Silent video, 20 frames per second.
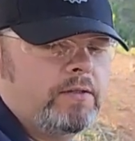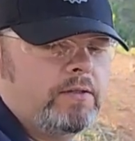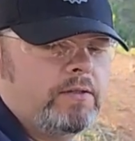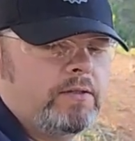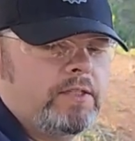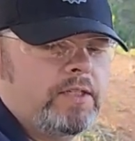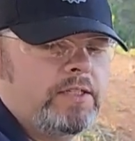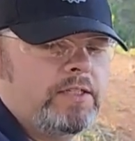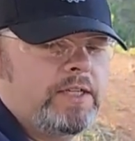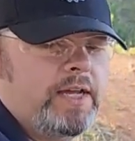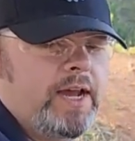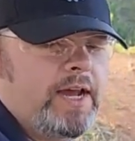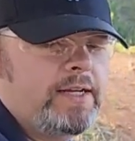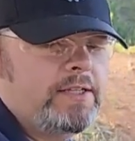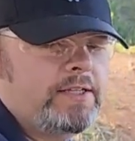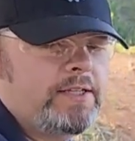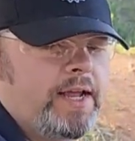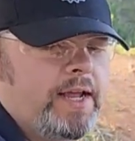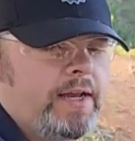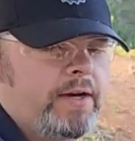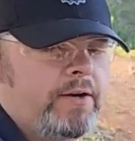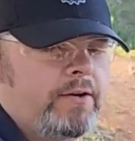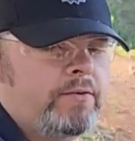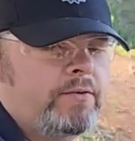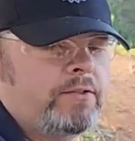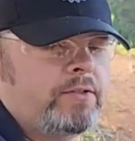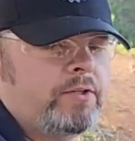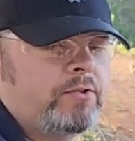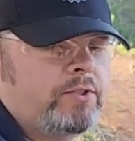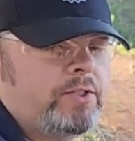CCI
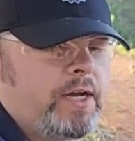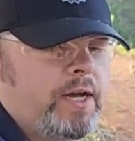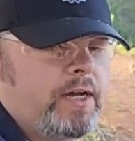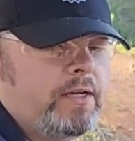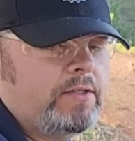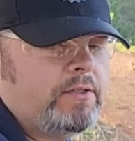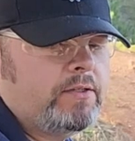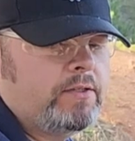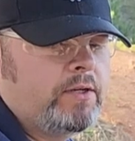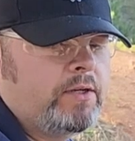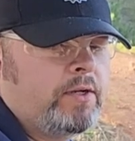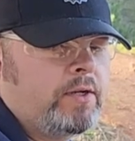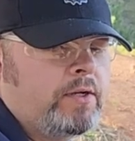standard, 2 shots,